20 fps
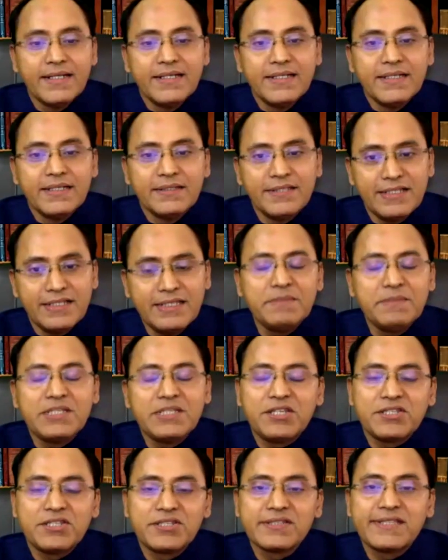the
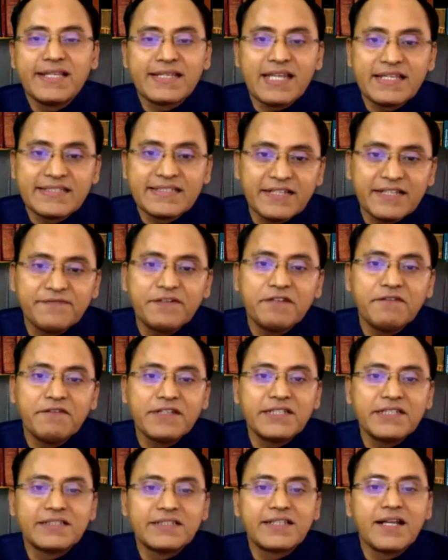limitations that I suffer when
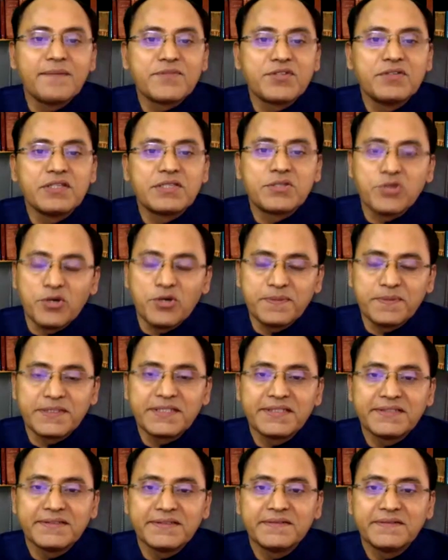it comes to this topic.
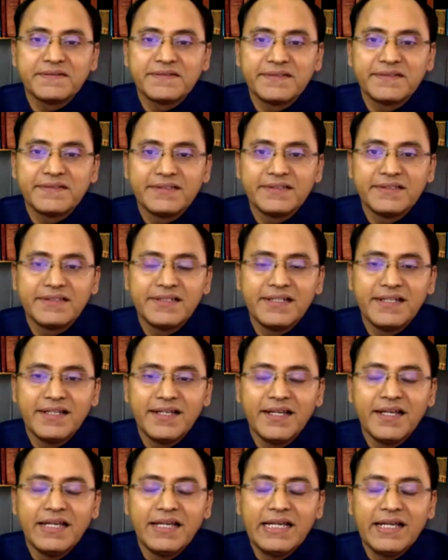
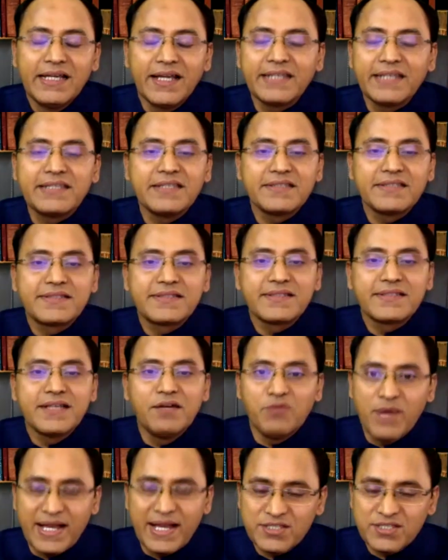It is a
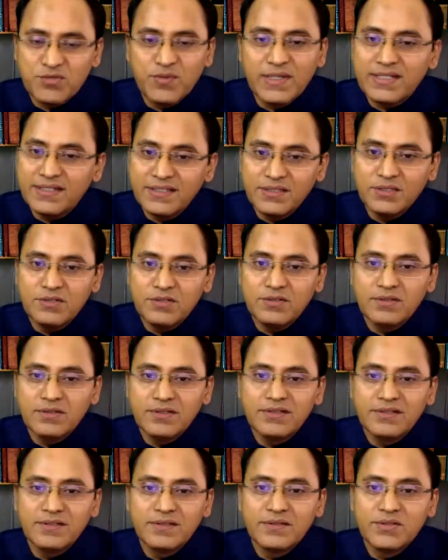vast one,
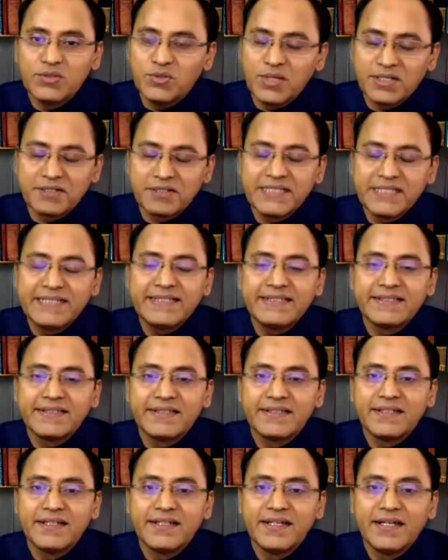you agree,
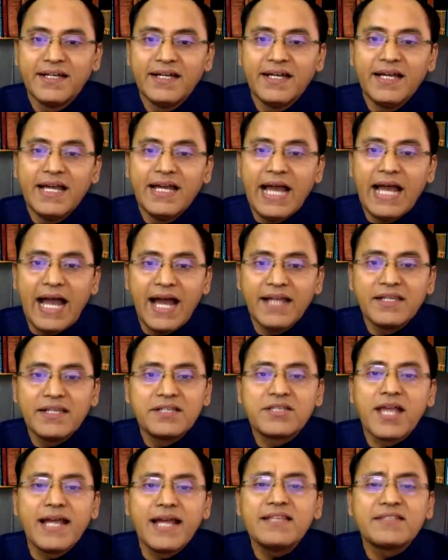and it's
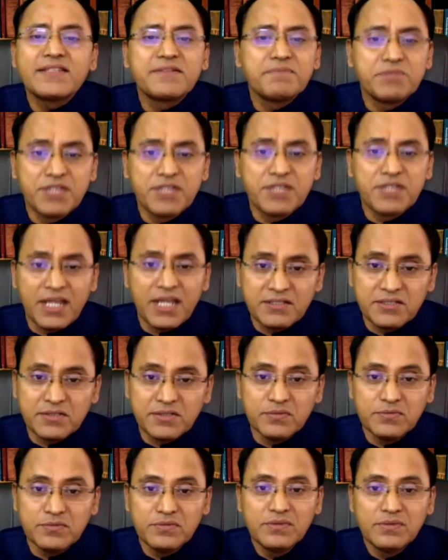highly subjective
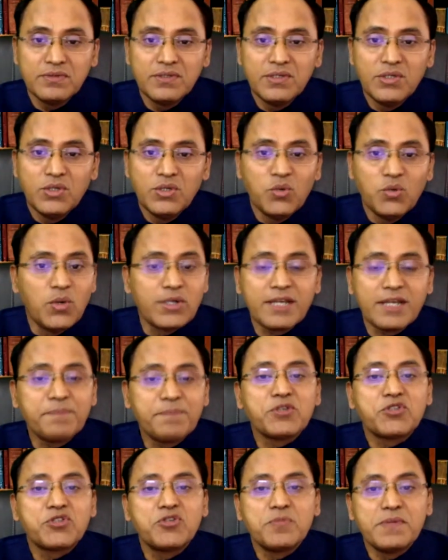what
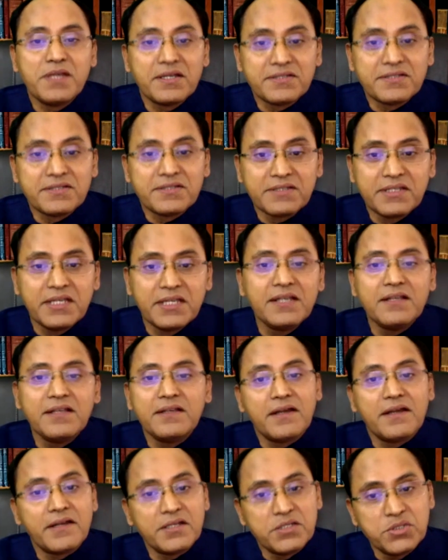appears to be a skill or
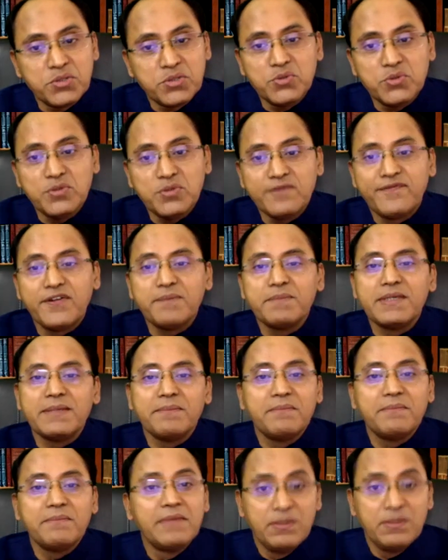a tool for me
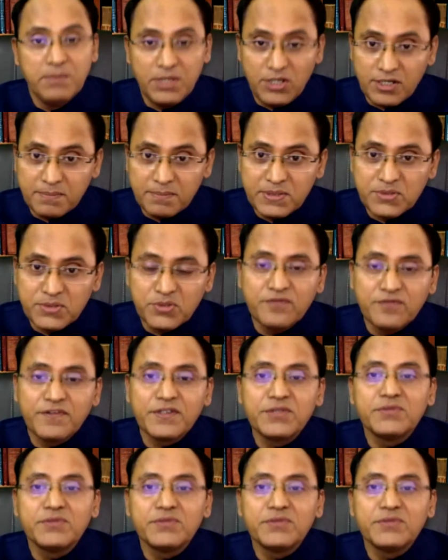may not be so for you.